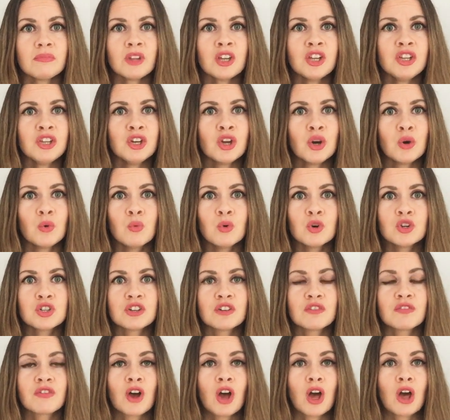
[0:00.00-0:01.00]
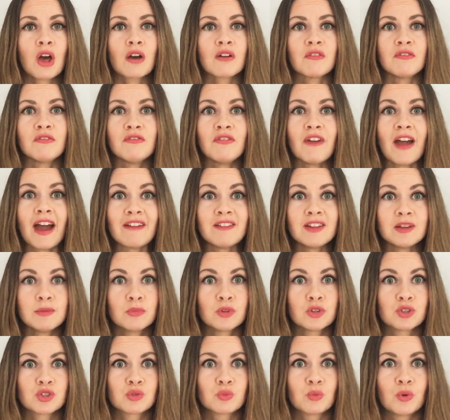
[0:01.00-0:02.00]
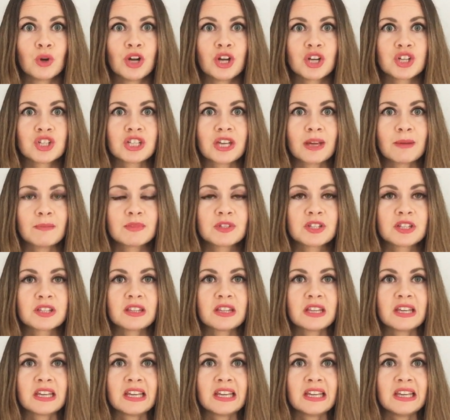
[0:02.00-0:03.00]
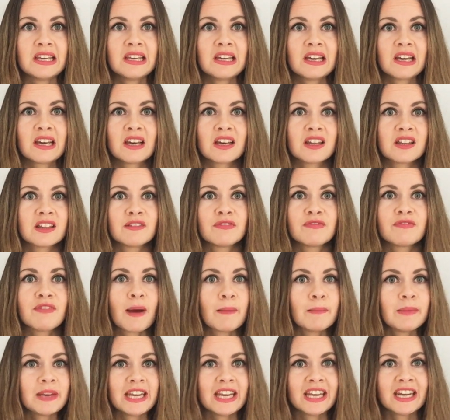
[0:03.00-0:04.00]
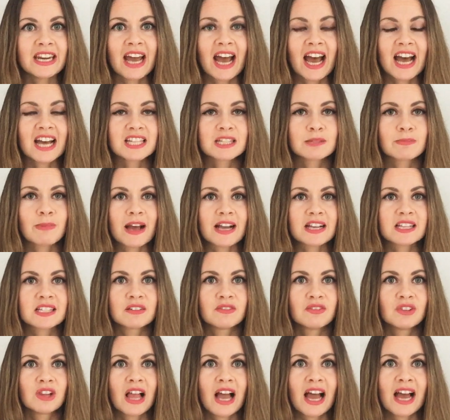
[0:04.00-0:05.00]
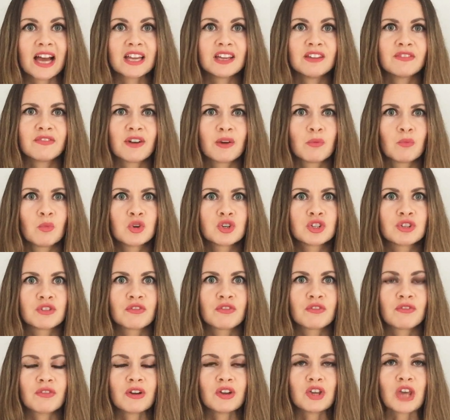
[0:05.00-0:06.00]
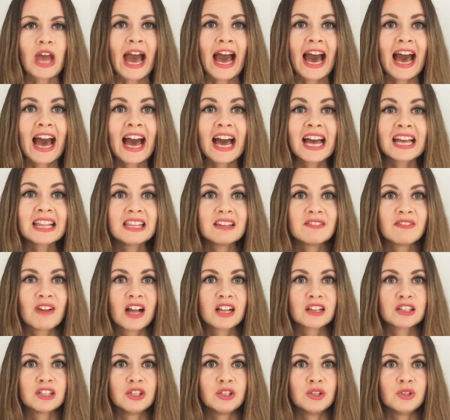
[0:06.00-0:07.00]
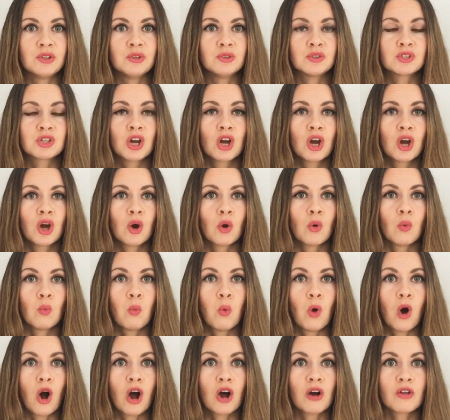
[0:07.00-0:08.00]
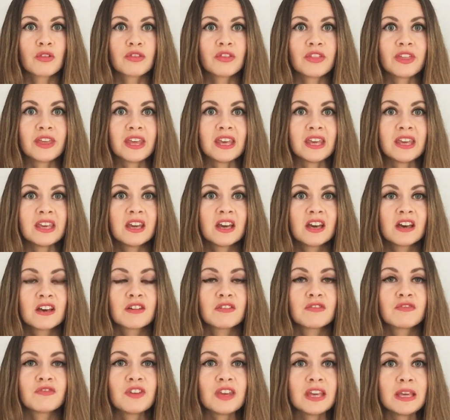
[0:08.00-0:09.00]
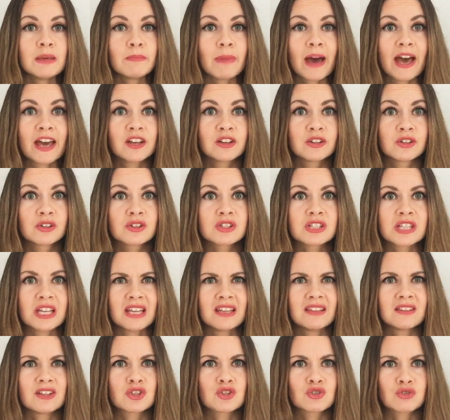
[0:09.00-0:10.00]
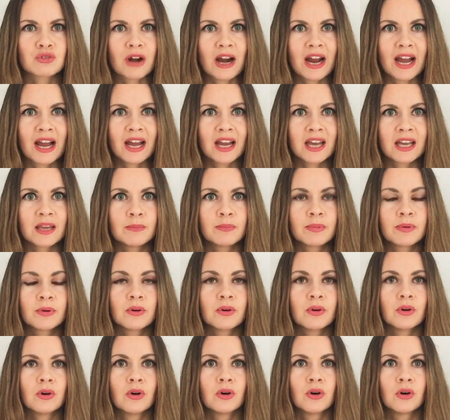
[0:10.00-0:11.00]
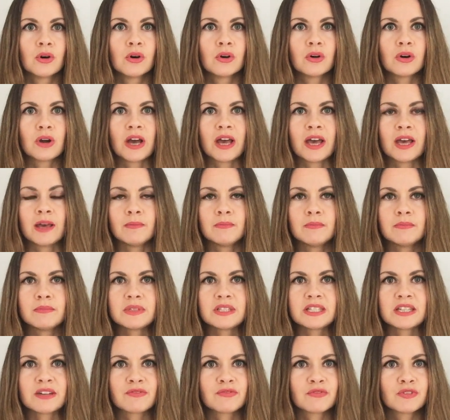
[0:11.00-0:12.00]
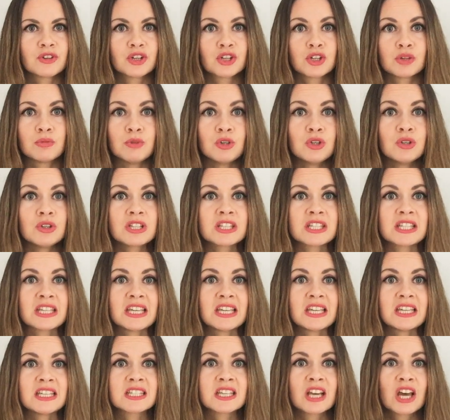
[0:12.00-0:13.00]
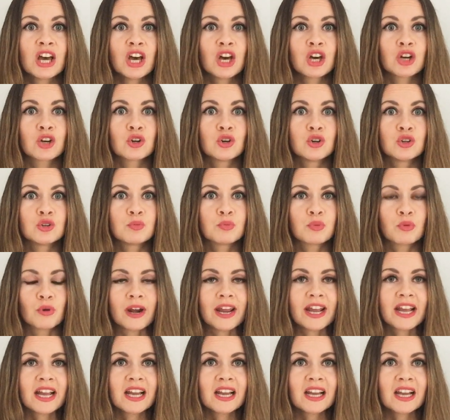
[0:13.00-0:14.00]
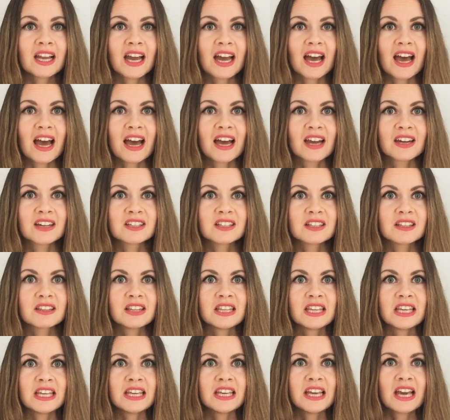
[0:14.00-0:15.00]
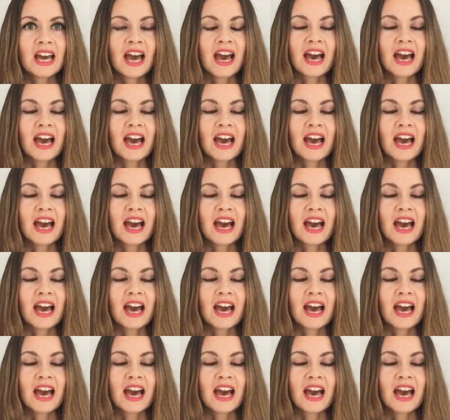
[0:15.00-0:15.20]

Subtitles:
would have very much worshipped the feminine aspects of life and would have highly valued what the females in the tribe or different communities could bring, and the